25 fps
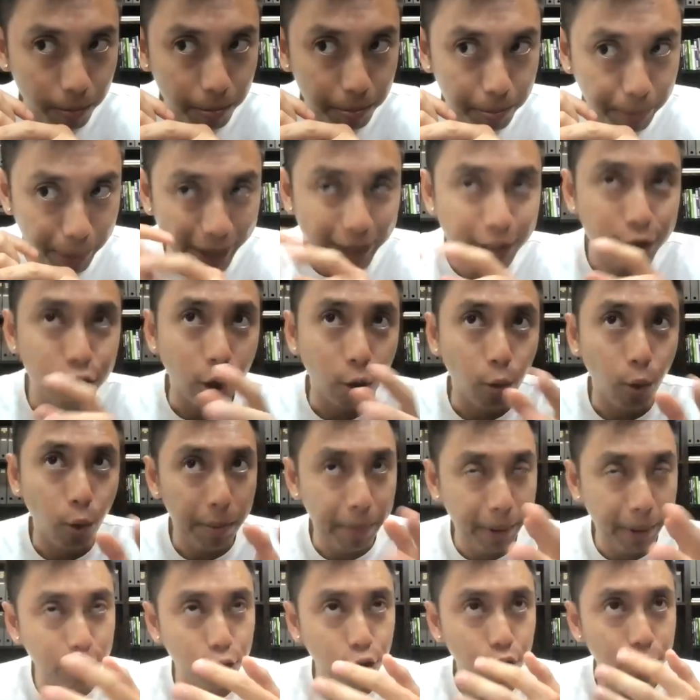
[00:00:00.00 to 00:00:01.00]
based on
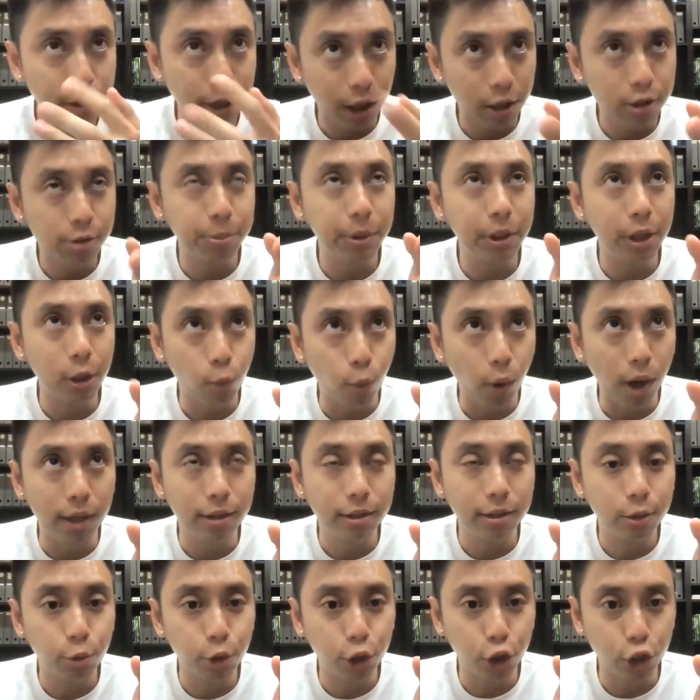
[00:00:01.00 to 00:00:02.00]
what Peng Joon tells me he
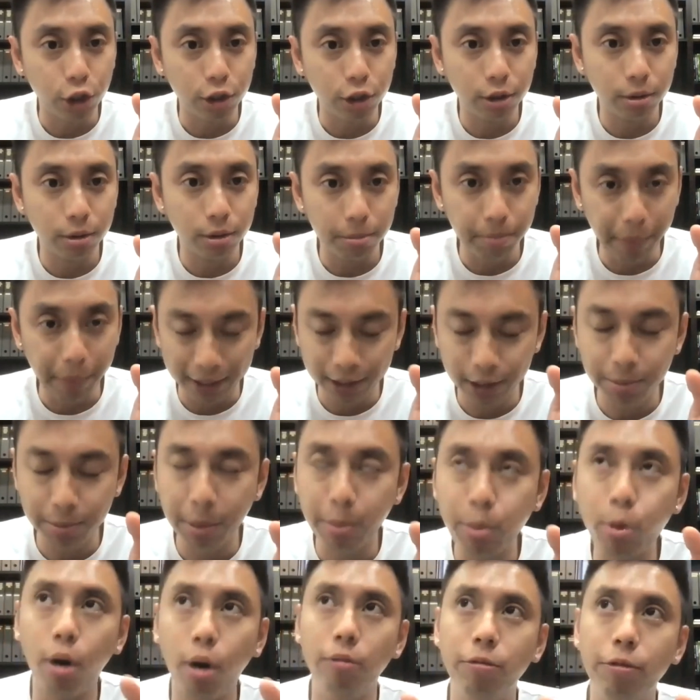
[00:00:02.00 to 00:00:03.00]
wants, which is
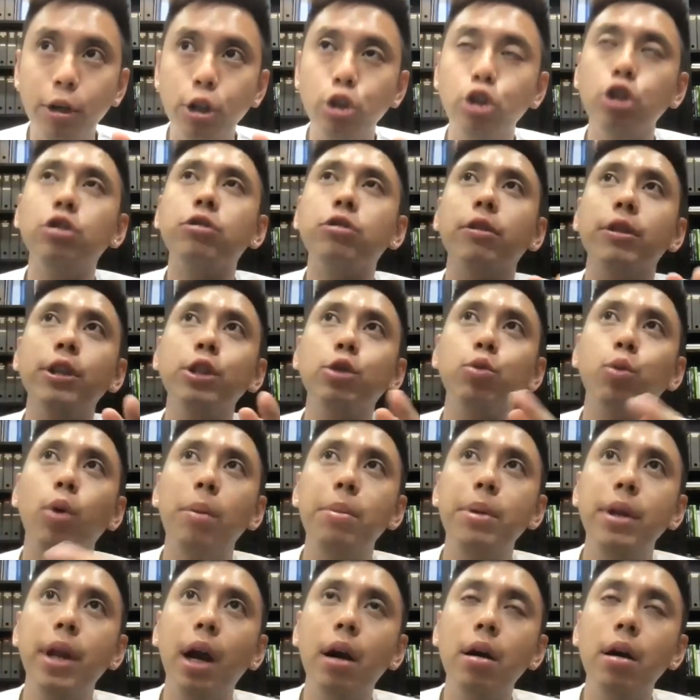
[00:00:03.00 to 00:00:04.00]
maximum conversions for this
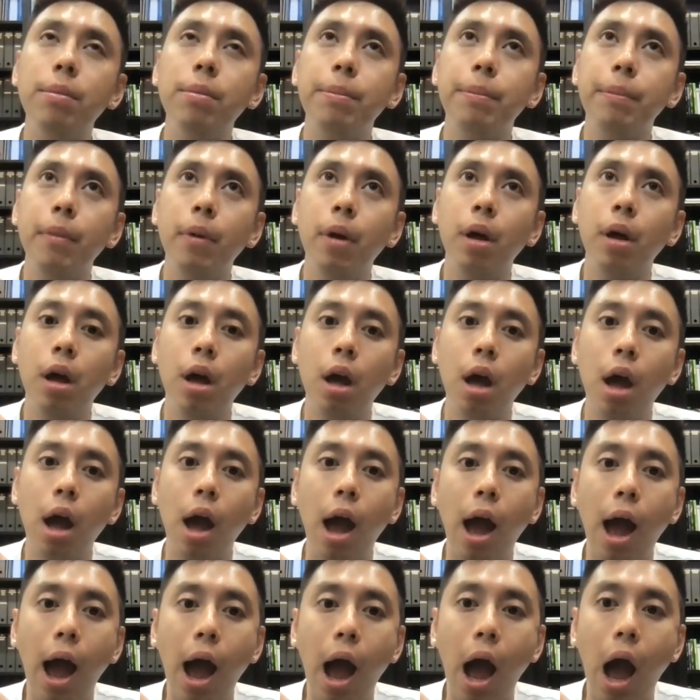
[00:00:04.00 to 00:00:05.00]
webinar,
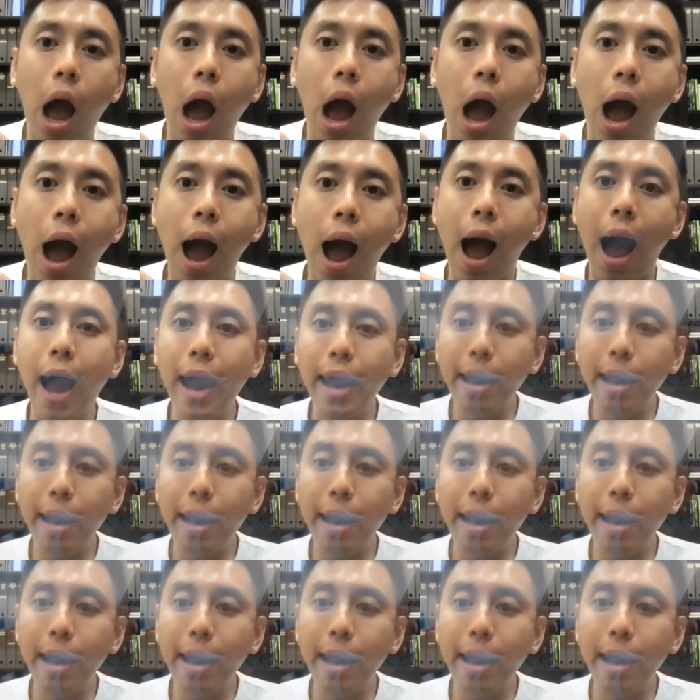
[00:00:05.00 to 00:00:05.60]
I